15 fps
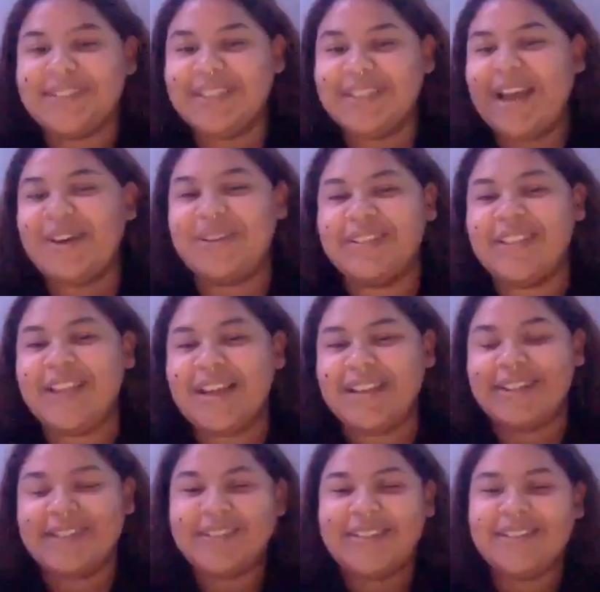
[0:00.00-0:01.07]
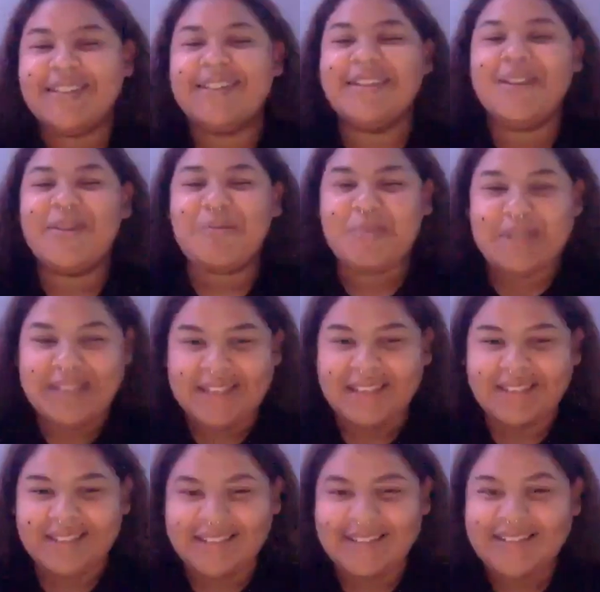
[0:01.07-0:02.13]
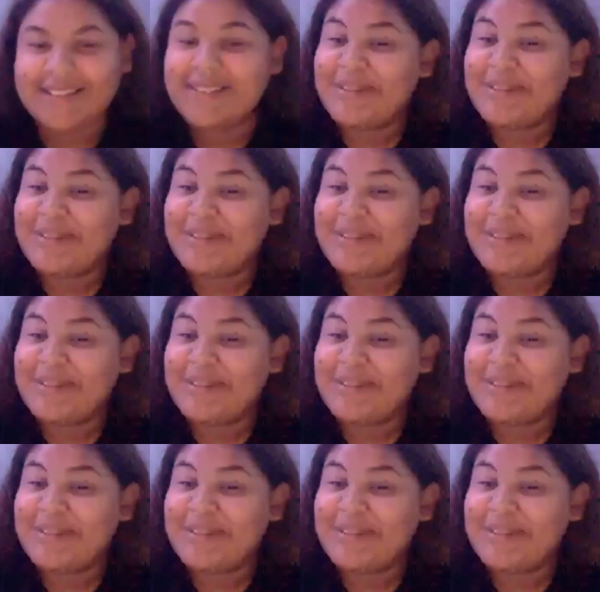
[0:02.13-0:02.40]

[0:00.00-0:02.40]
Like, how did that begin?